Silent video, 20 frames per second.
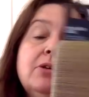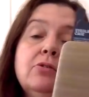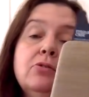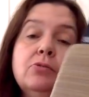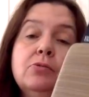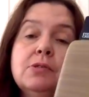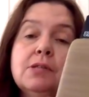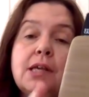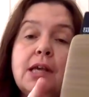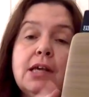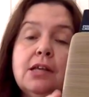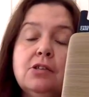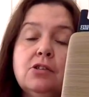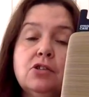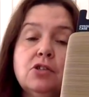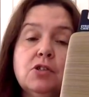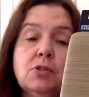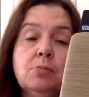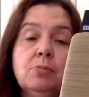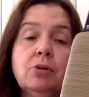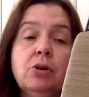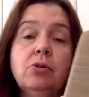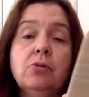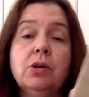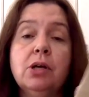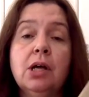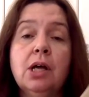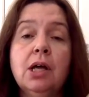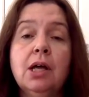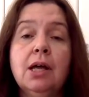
whose case just broke.